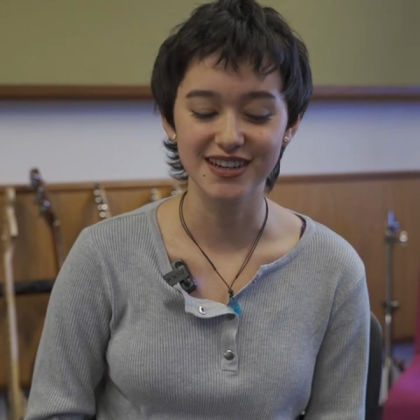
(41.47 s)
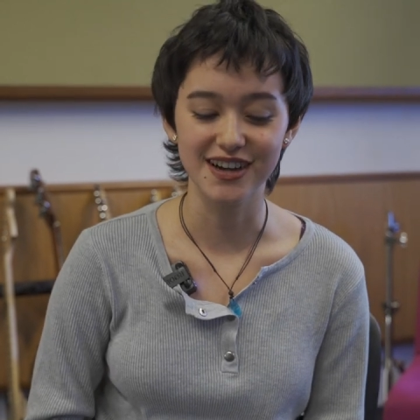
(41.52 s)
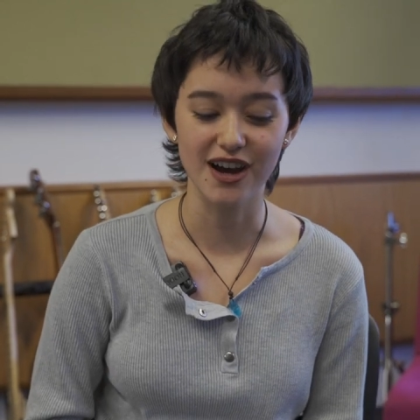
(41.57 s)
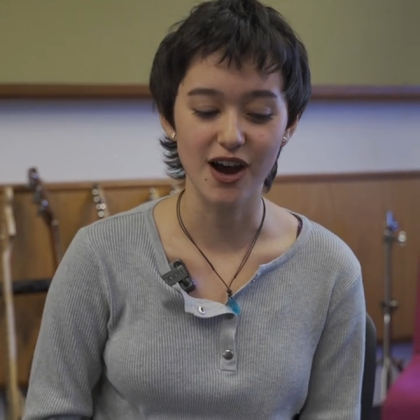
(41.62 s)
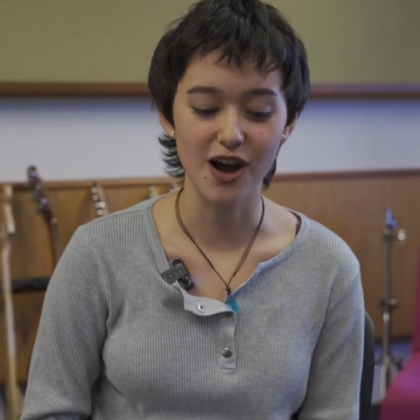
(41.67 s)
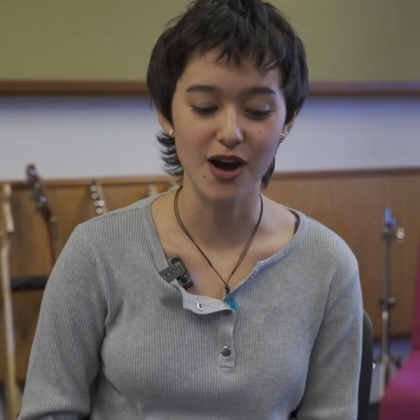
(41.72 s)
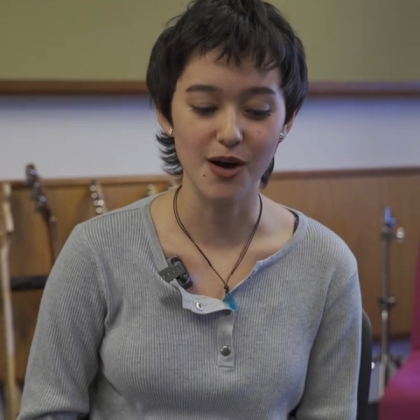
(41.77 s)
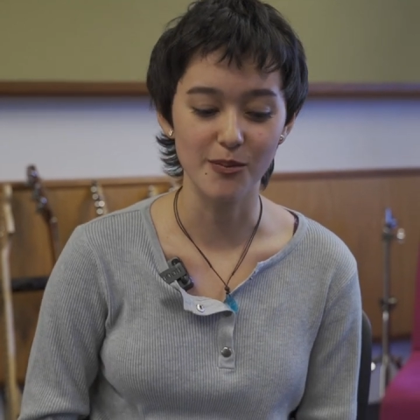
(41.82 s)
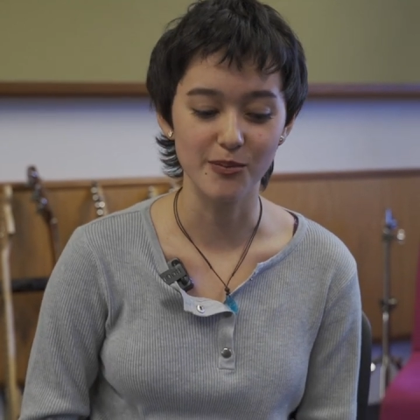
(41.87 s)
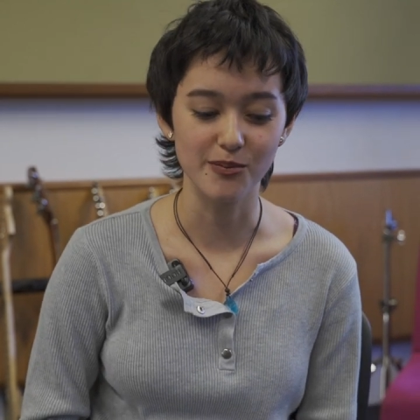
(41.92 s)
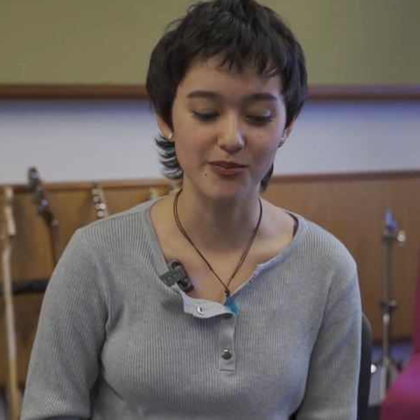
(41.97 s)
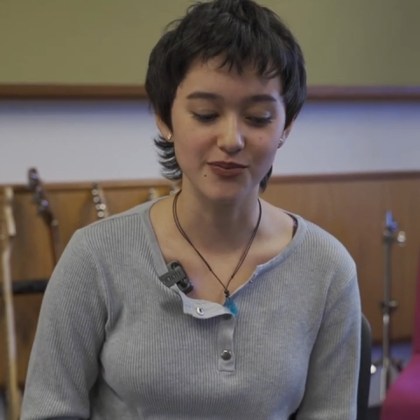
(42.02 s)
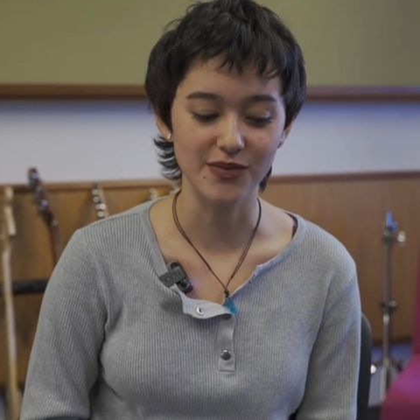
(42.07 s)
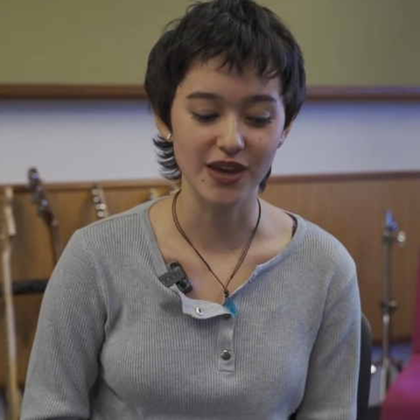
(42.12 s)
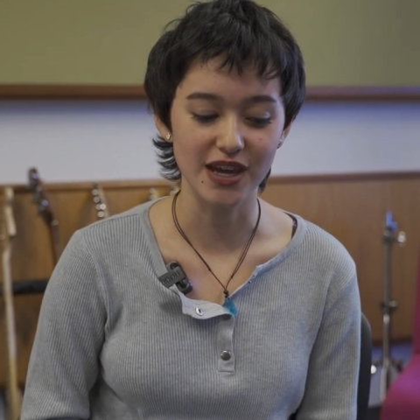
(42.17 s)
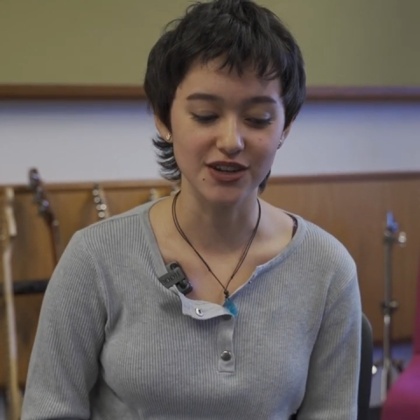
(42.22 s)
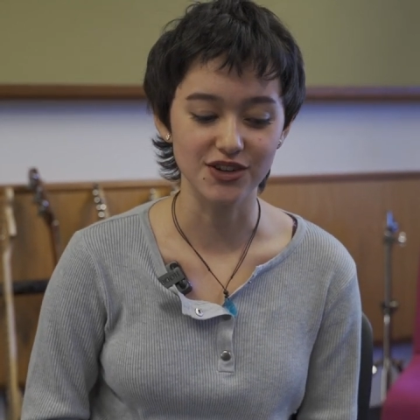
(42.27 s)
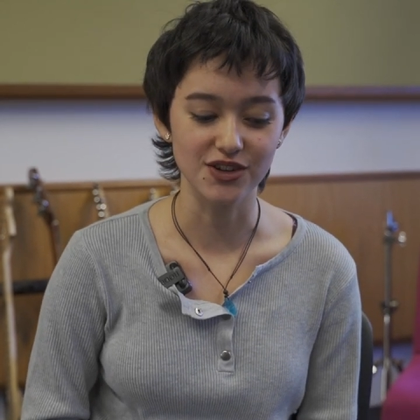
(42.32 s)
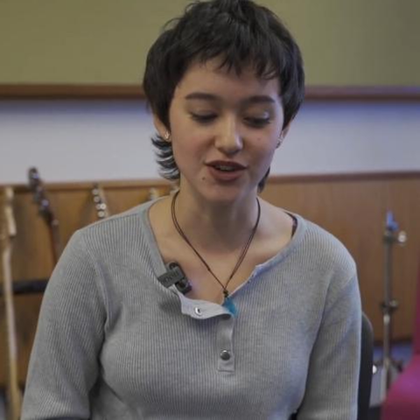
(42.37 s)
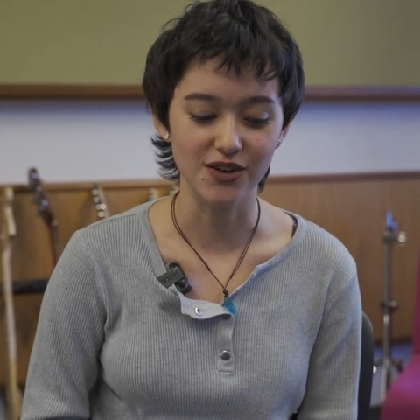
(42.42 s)

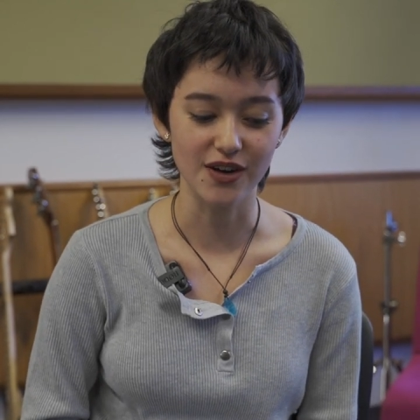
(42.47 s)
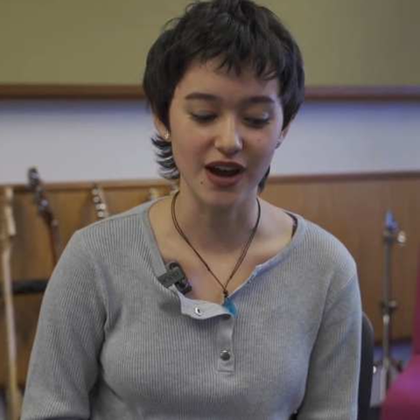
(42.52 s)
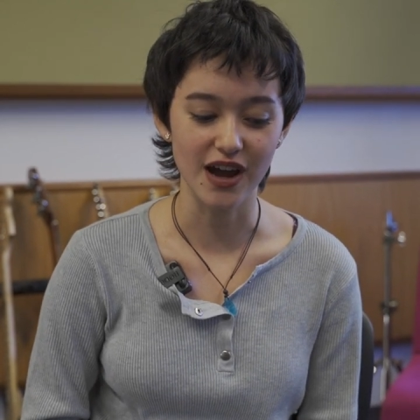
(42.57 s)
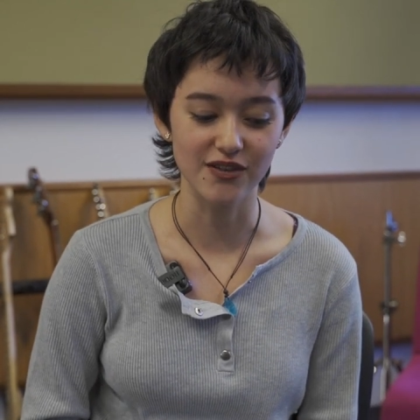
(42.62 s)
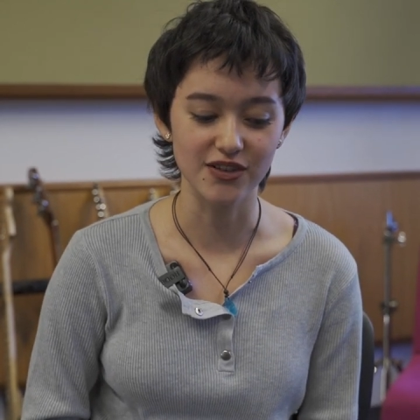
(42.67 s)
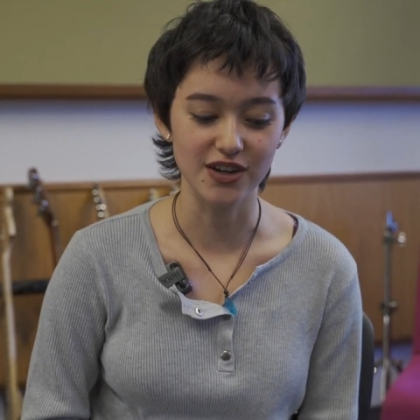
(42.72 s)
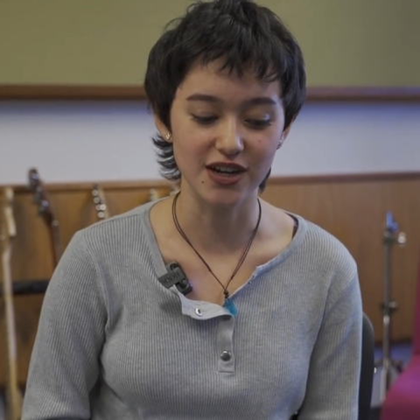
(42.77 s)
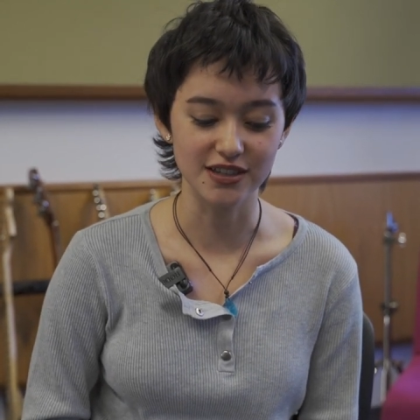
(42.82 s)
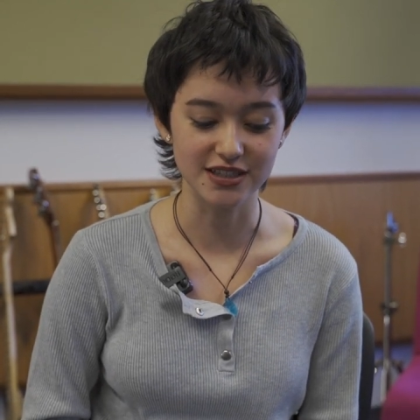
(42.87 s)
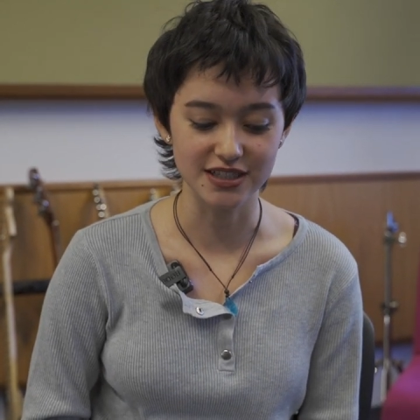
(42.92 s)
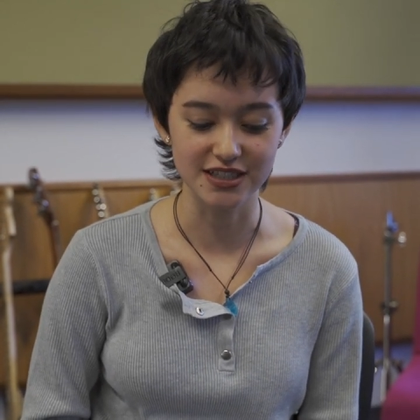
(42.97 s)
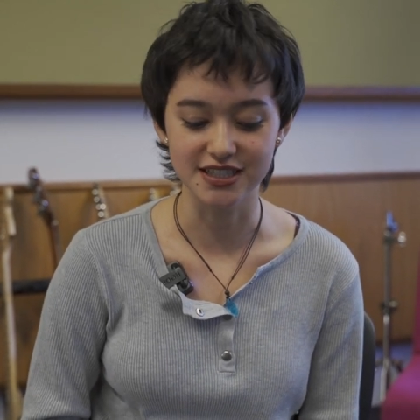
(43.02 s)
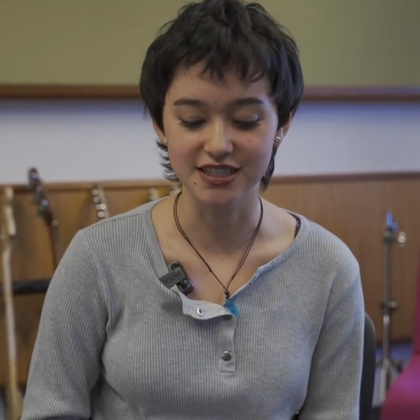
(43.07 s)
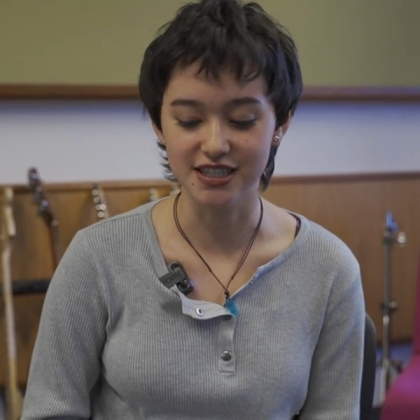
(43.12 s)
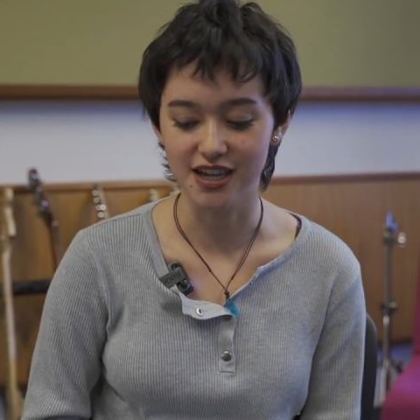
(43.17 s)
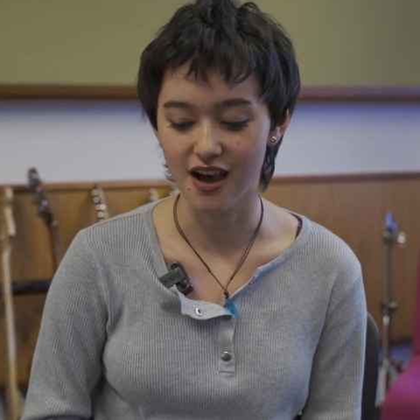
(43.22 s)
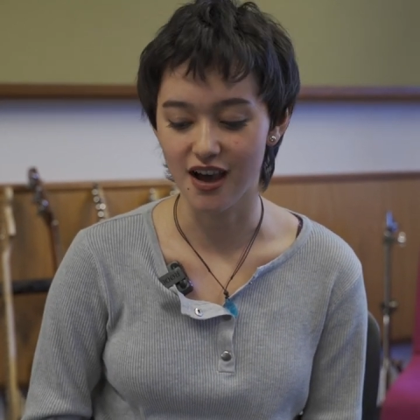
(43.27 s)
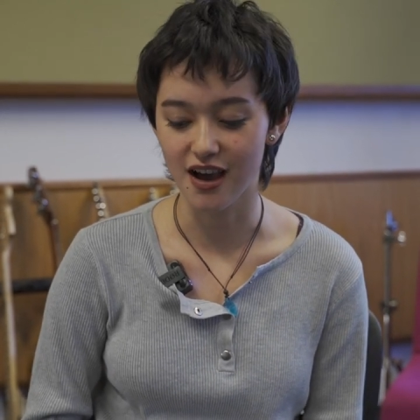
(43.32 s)
And, you know, have an artistic